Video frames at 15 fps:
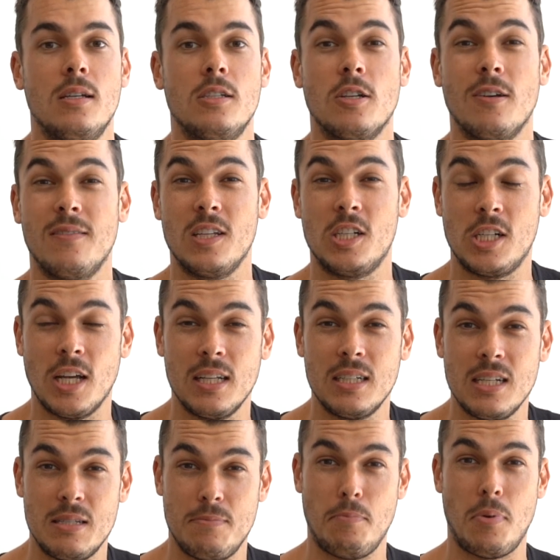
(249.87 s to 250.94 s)
So if the shunt
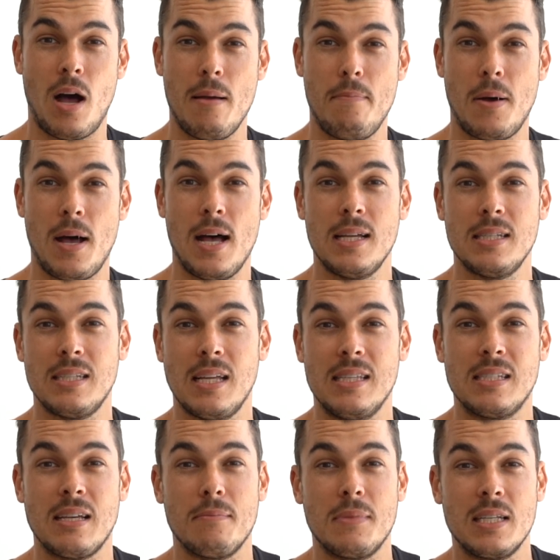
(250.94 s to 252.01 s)
is bypassed and
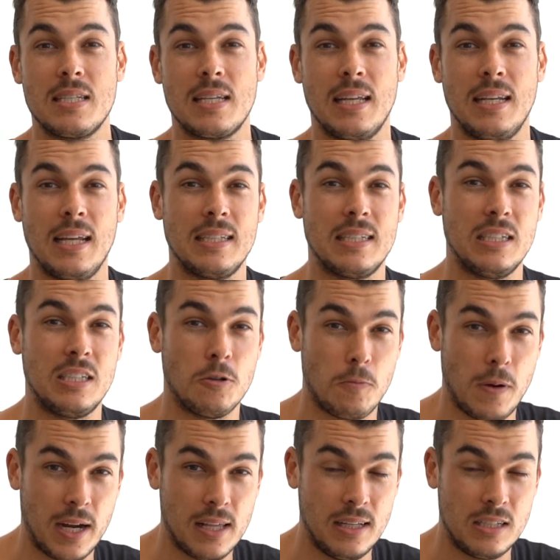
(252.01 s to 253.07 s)
something's connected
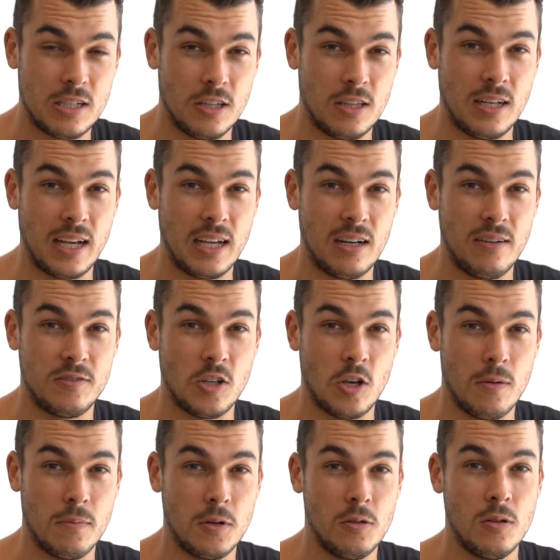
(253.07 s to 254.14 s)
directly to the negative
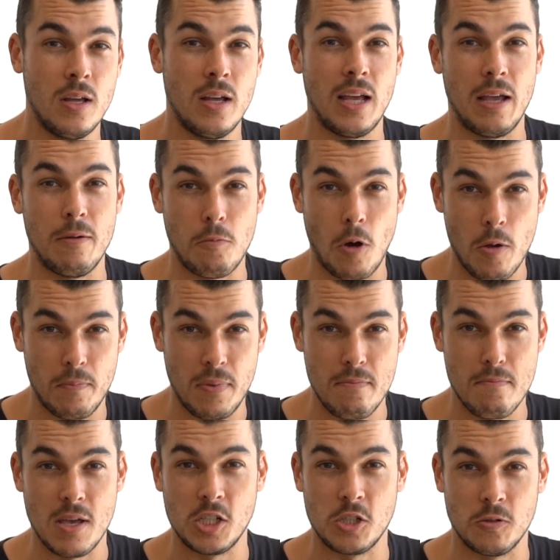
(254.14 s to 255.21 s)
terminal, it won't be
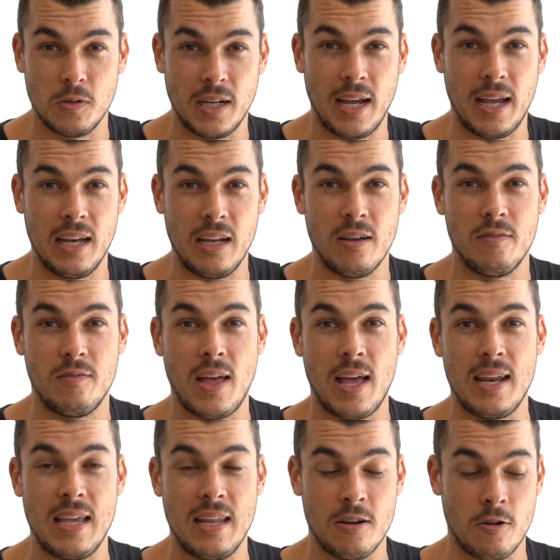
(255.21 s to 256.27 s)
measuring any of
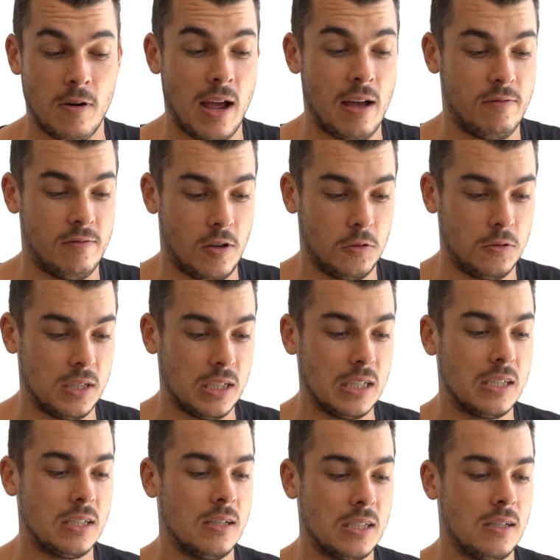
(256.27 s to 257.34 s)
that in or out
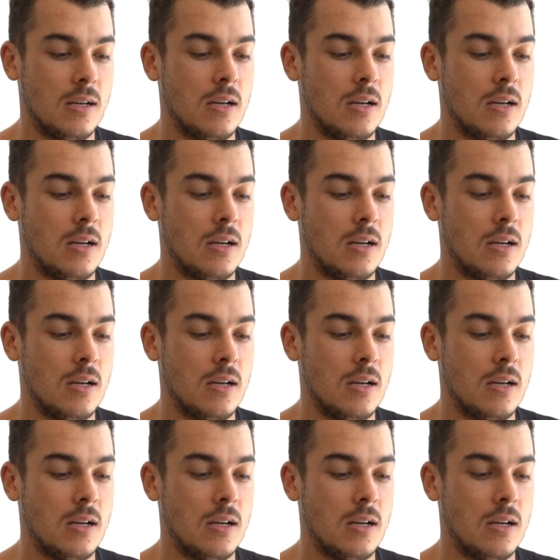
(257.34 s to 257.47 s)
voltage.